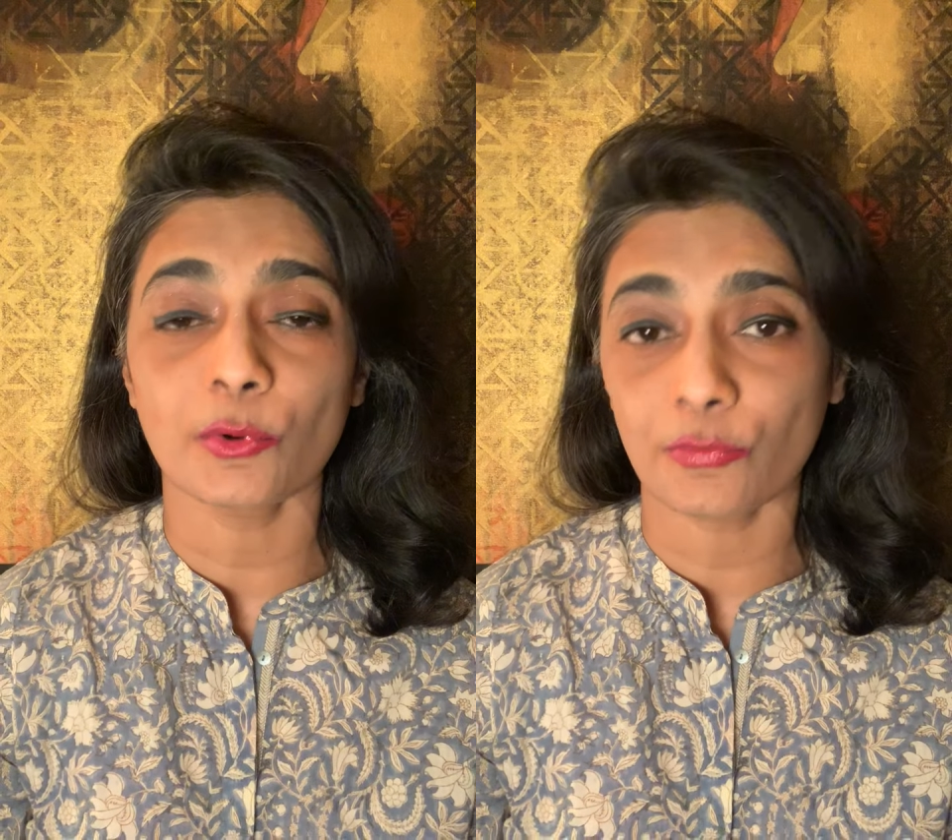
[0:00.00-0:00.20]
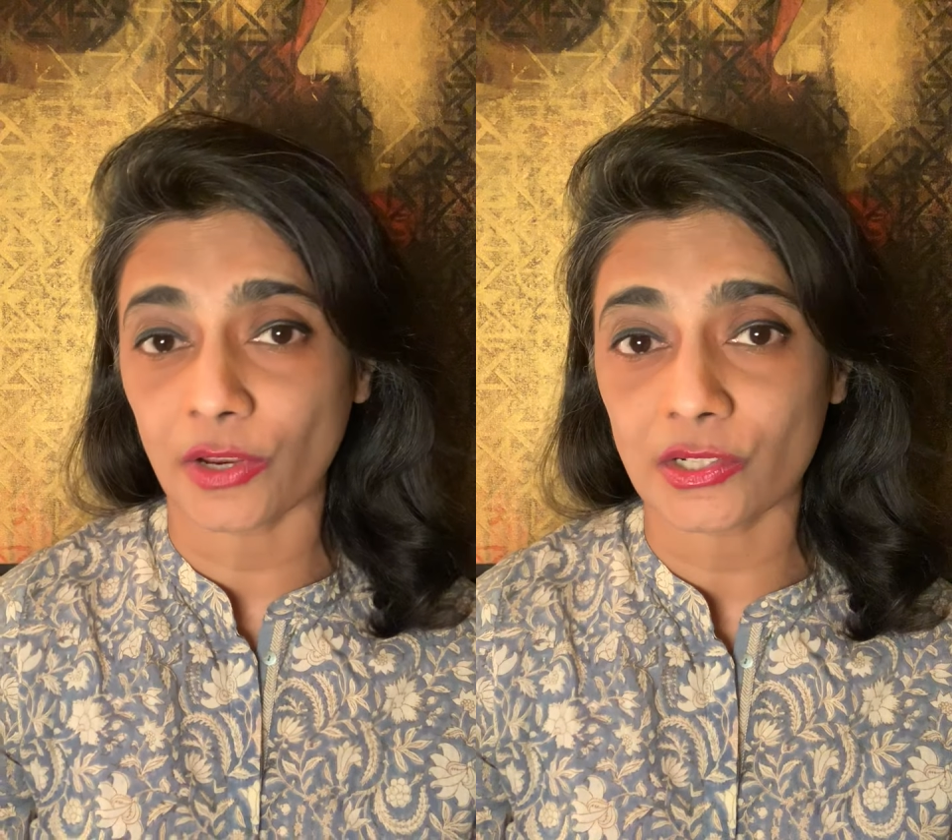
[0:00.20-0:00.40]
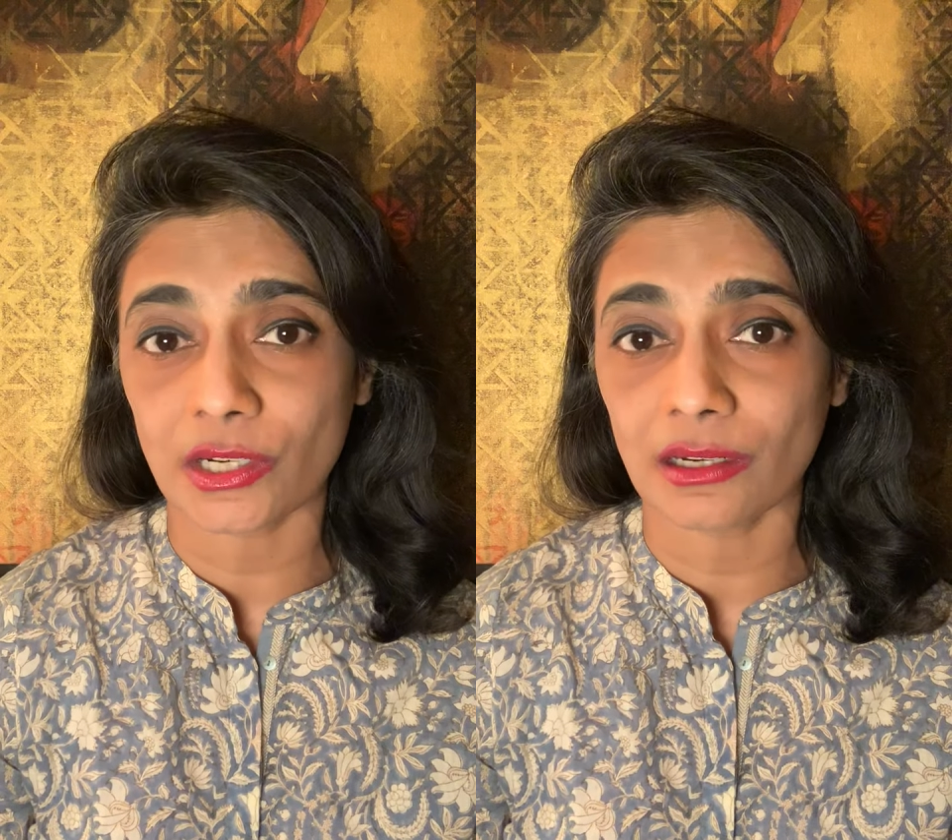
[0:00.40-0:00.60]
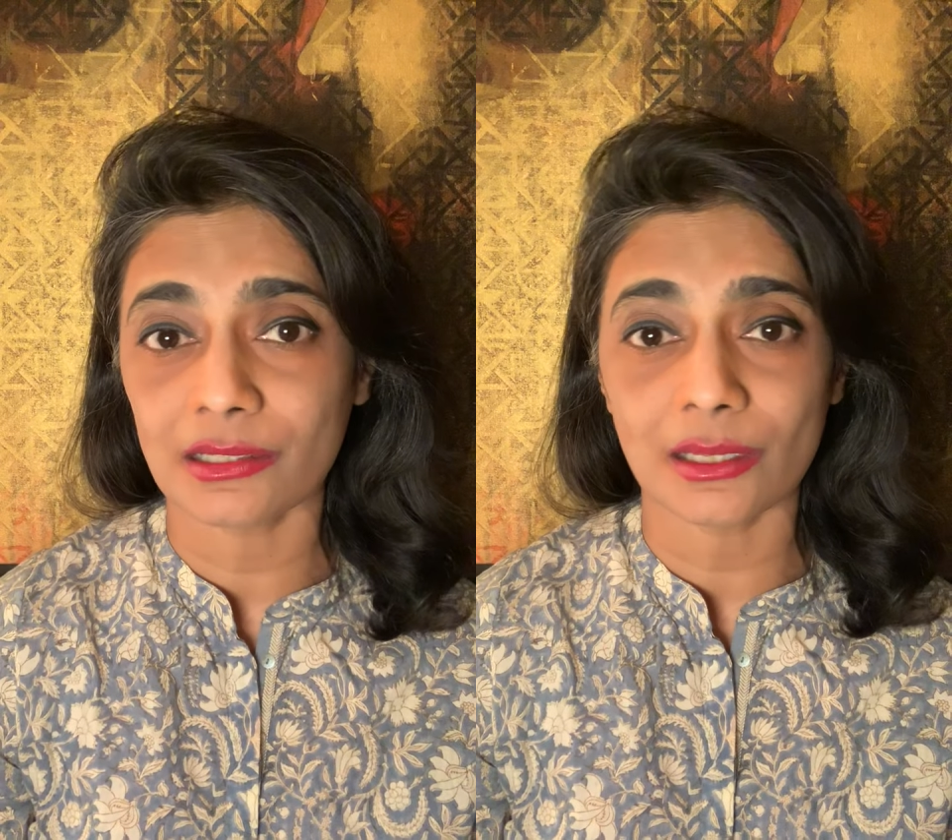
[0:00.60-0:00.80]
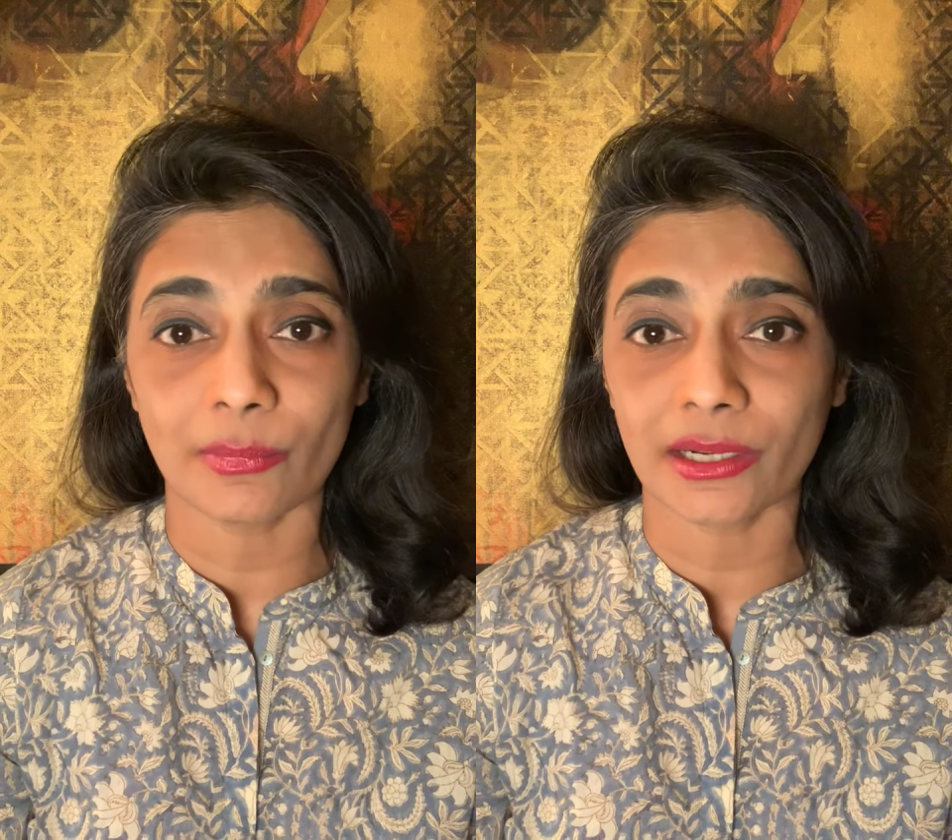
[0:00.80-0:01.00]

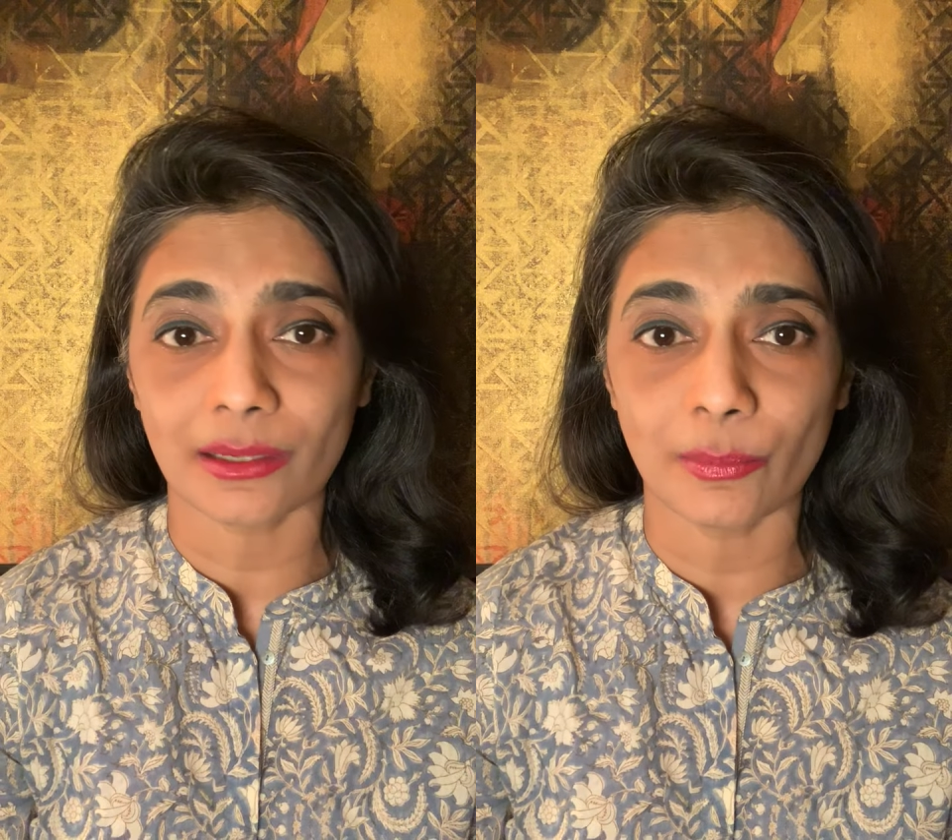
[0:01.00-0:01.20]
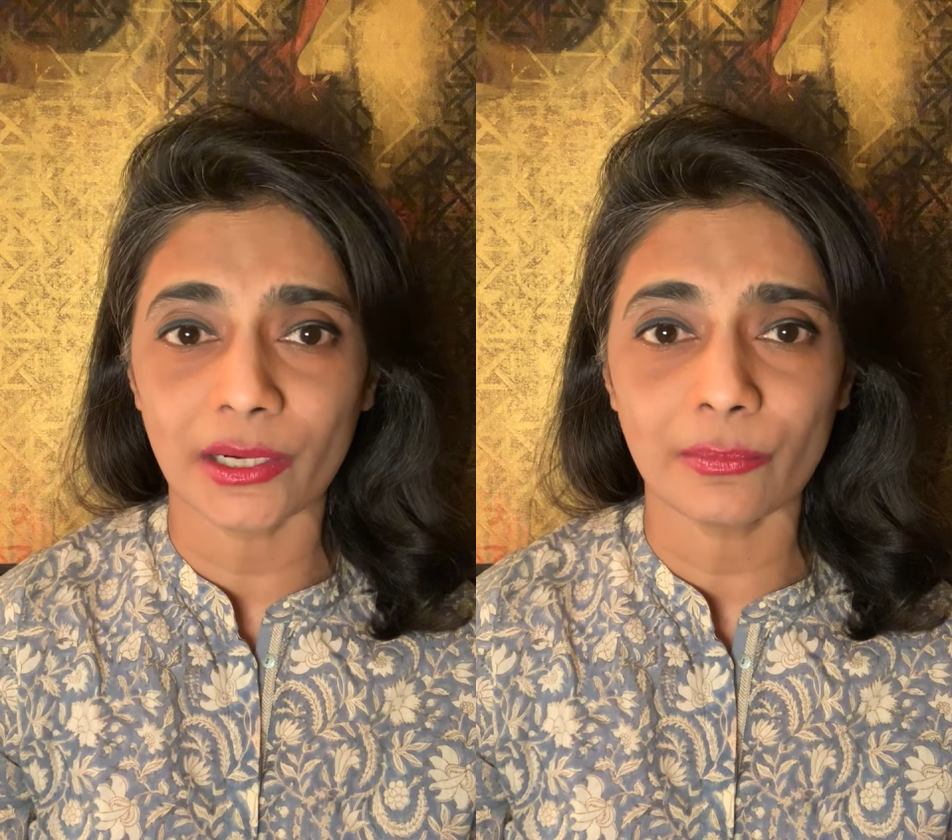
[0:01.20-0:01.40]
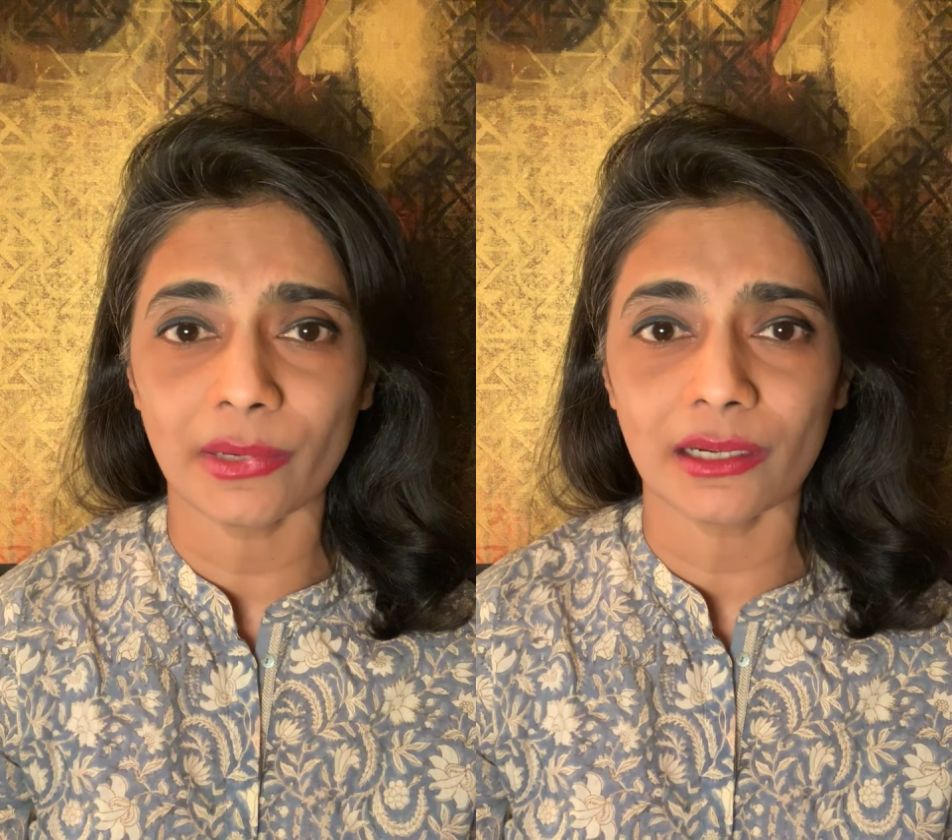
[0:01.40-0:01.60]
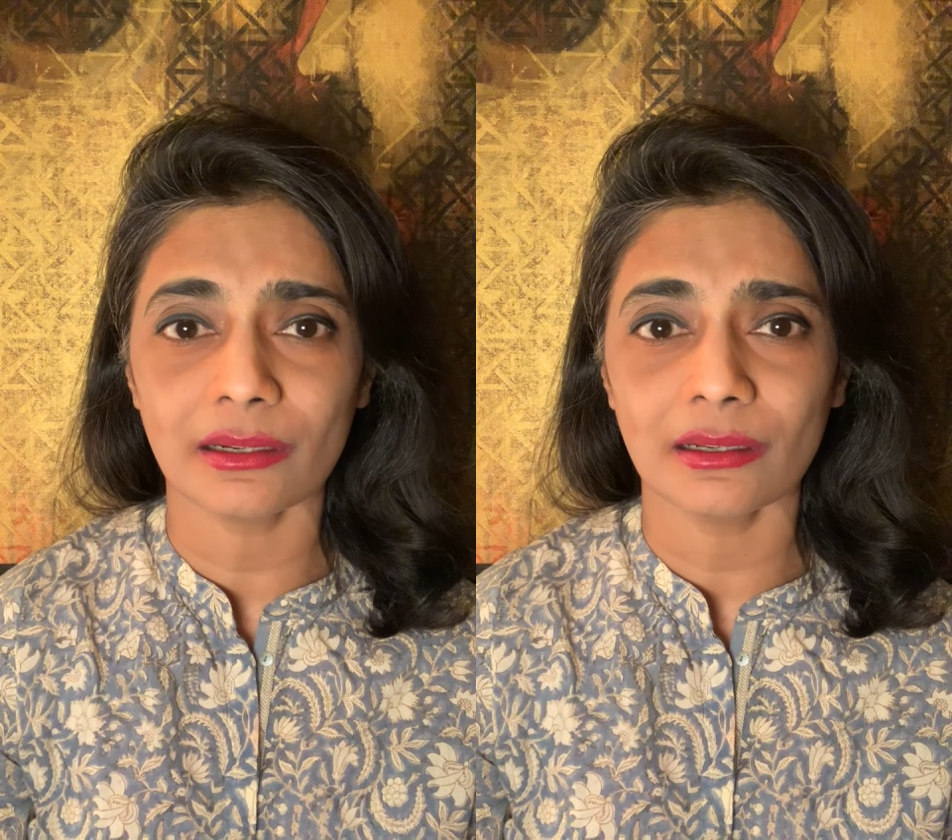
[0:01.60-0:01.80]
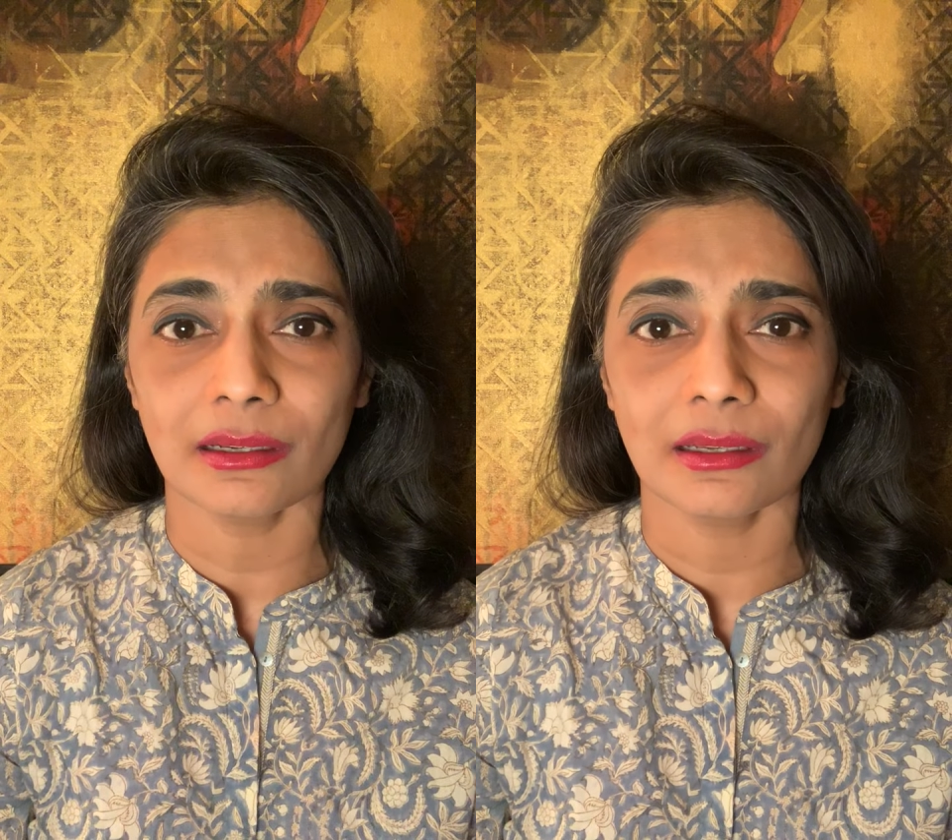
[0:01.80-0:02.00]
professionalism and commitment.